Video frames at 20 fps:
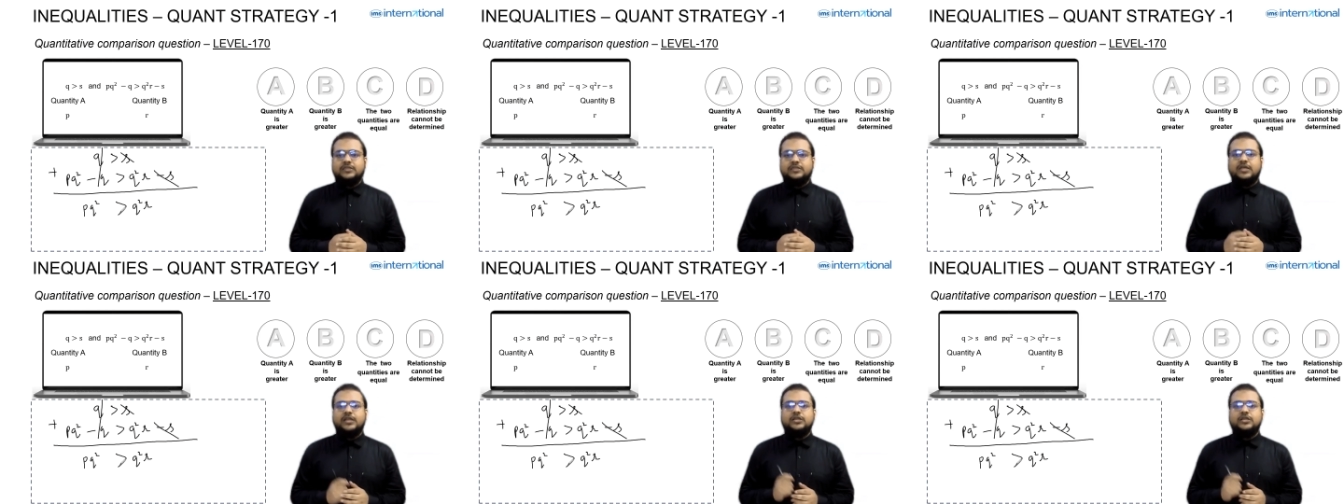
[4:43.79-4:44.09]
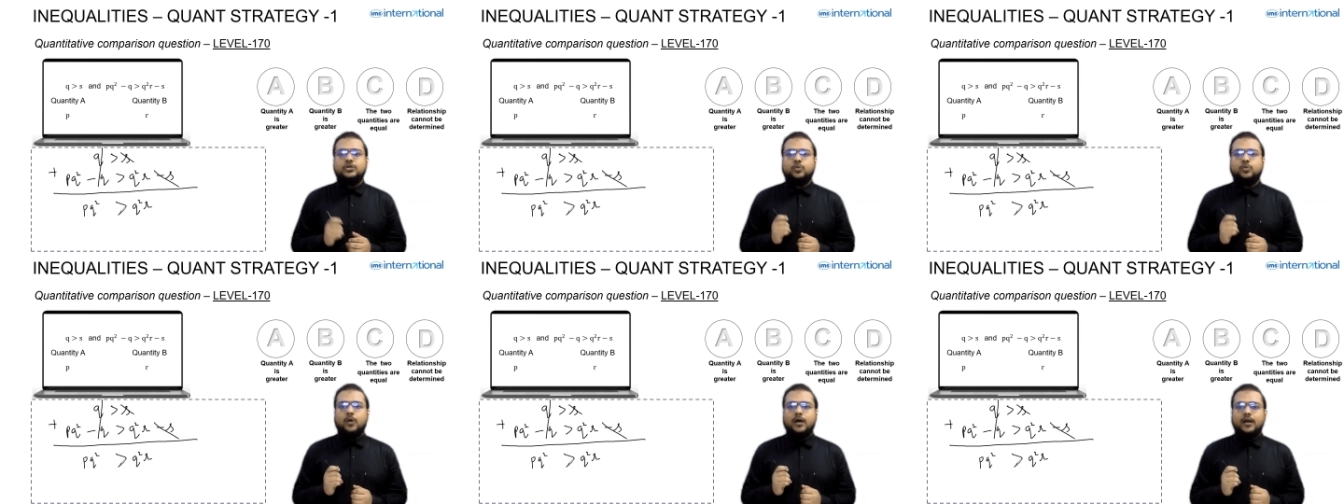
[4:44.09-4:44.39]
then
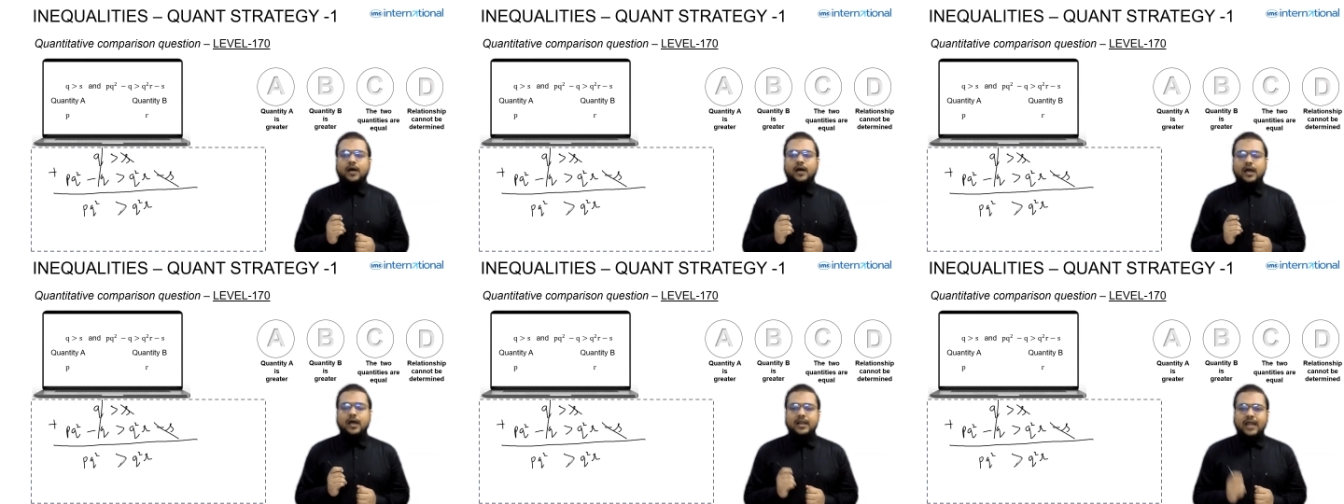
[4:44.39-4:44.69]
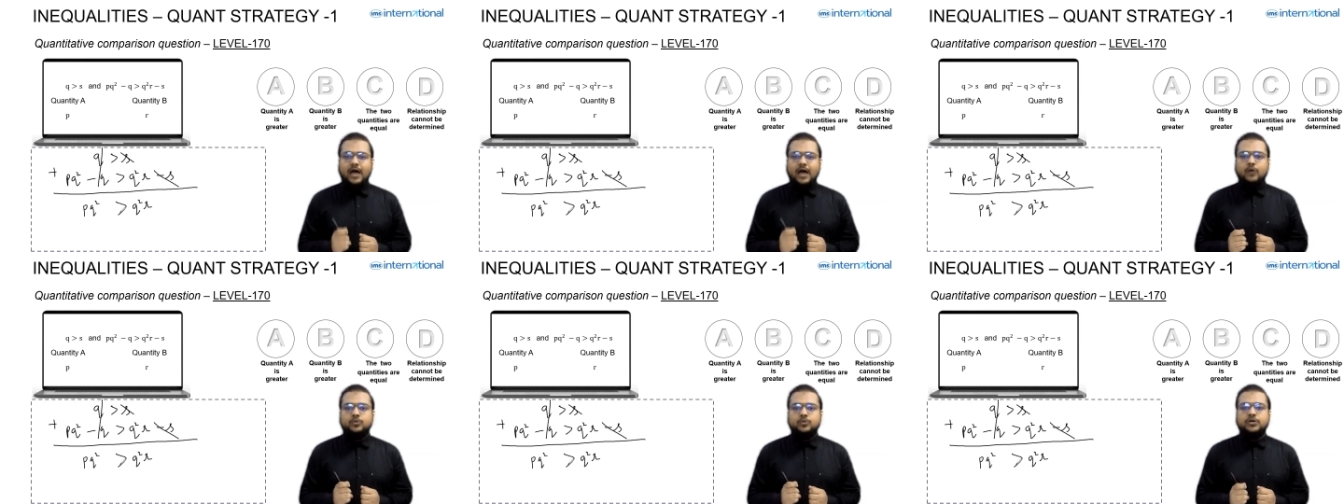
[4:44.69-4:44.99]
you are
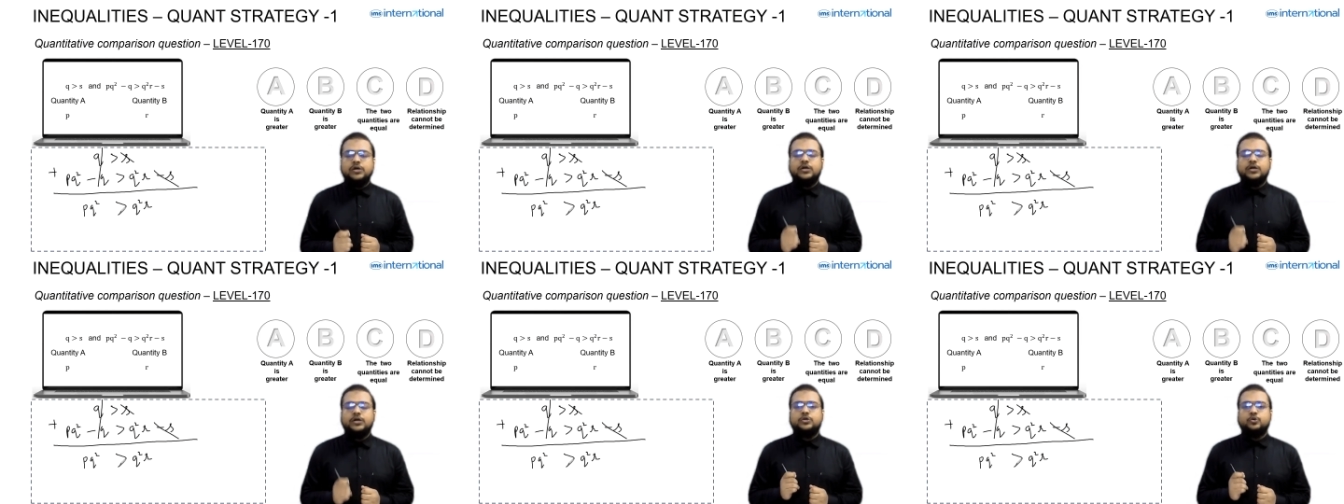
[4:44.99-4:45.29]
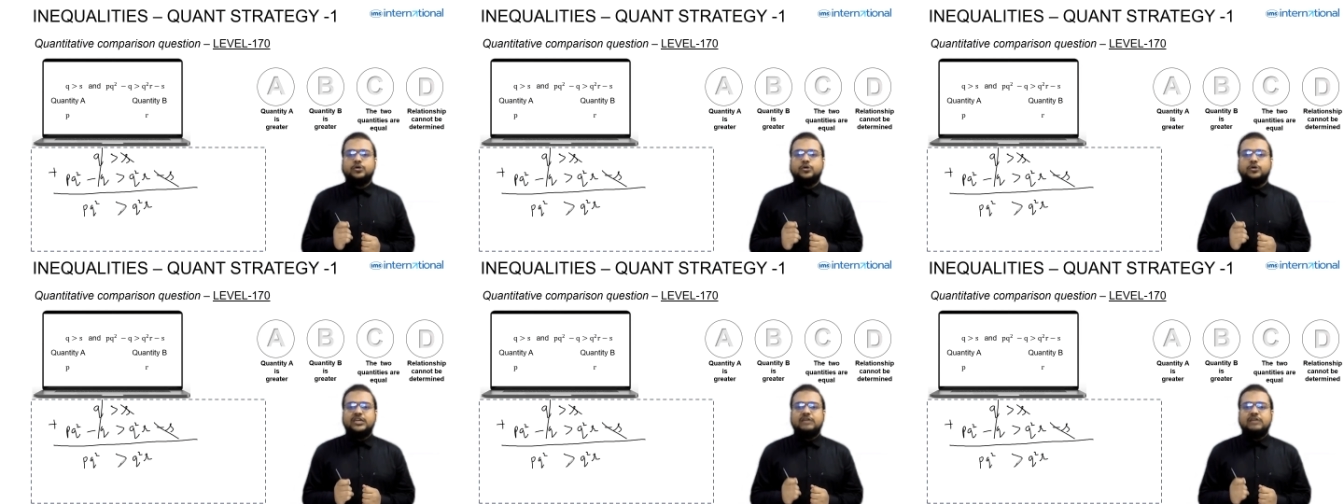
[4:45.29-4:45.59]
allowed
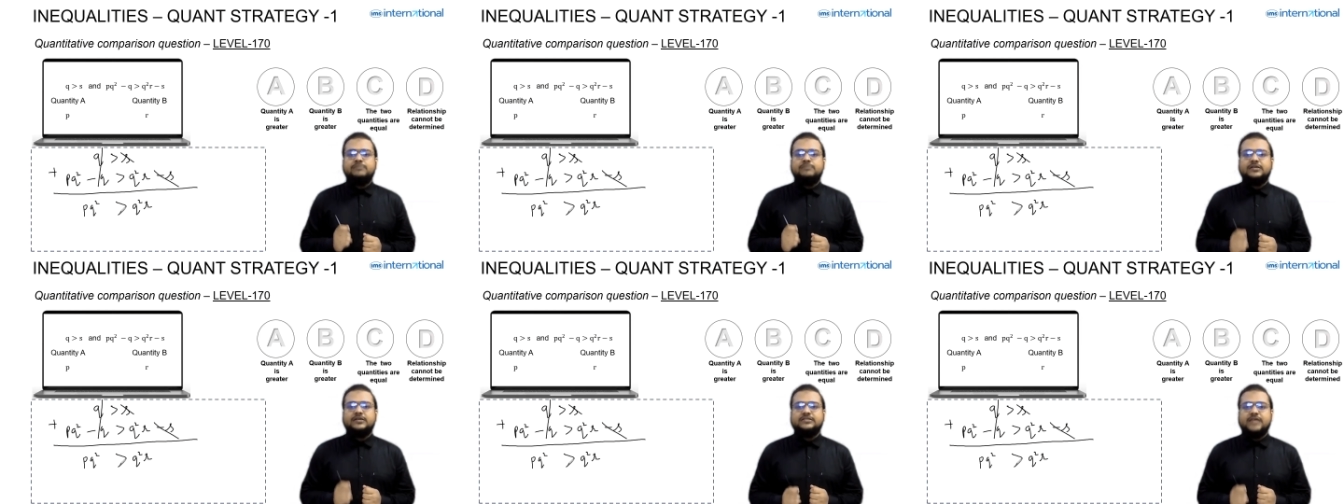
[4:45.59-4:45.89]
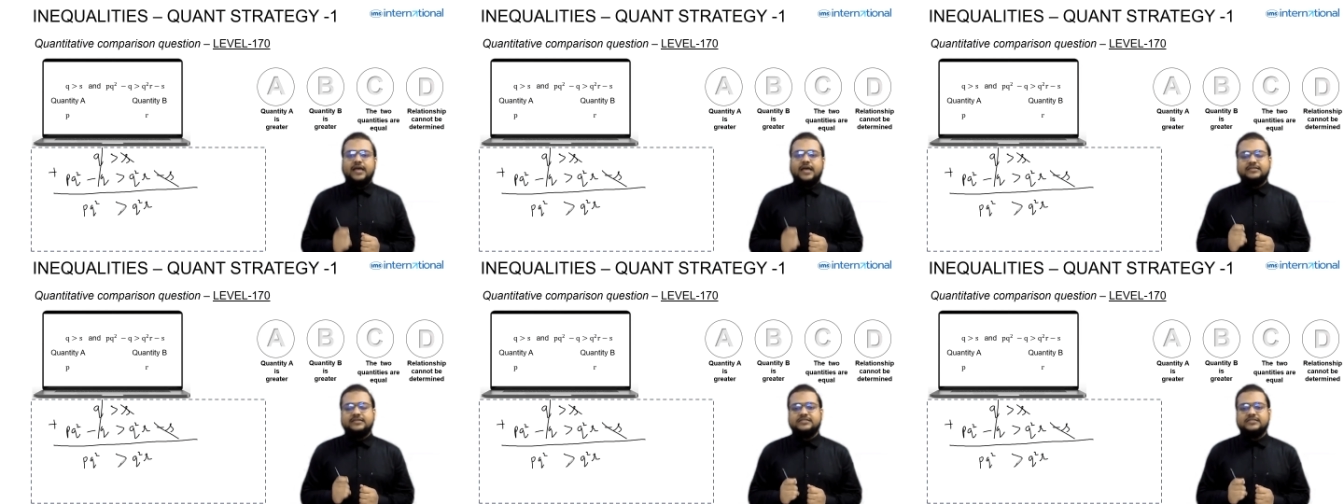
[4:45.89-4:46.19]
to keep the
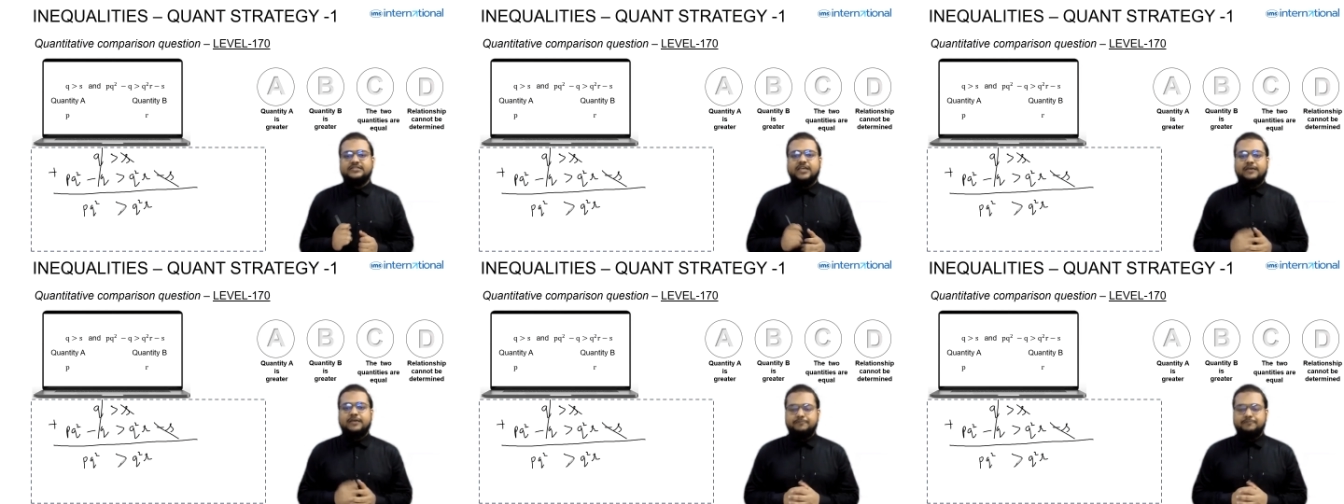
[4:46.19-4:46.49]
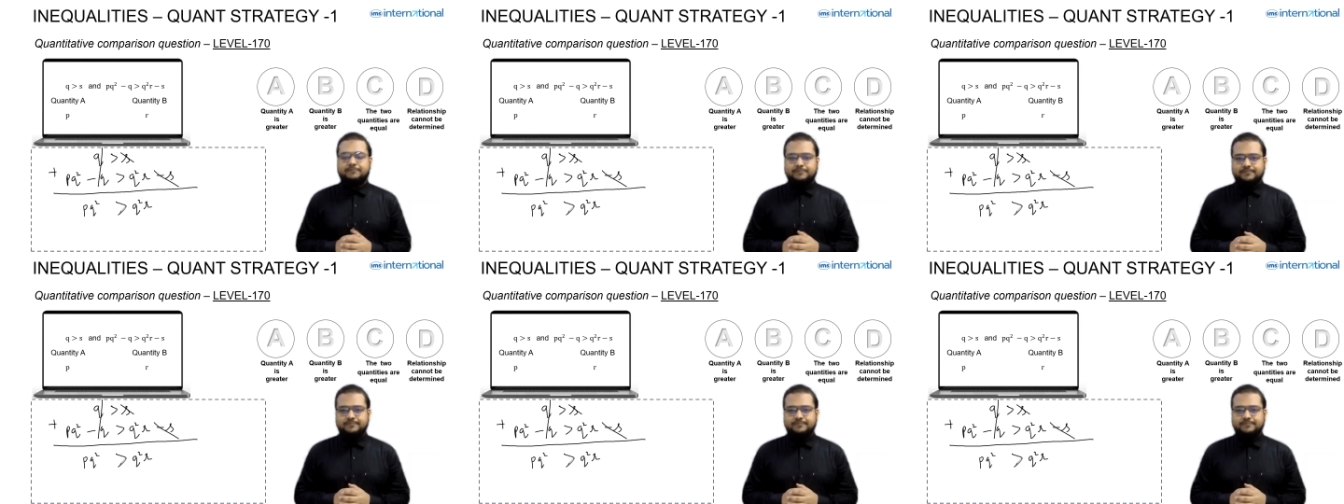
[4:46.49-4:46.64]
sign same.